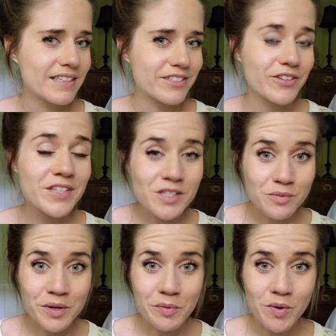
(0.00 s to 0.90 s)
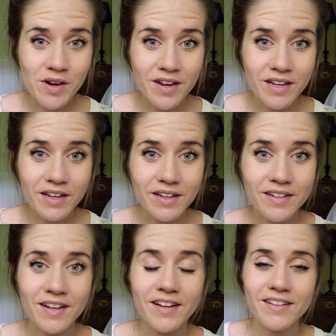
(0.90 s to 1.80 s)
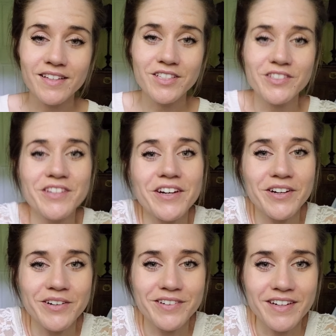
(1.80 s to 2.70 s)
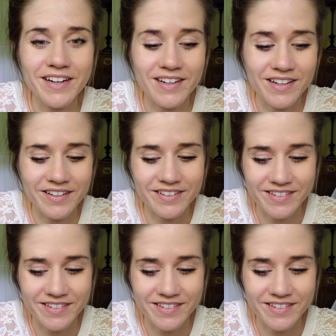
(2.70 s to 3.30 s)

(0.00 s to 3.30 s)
So this is what I'm working on. I'll let you know how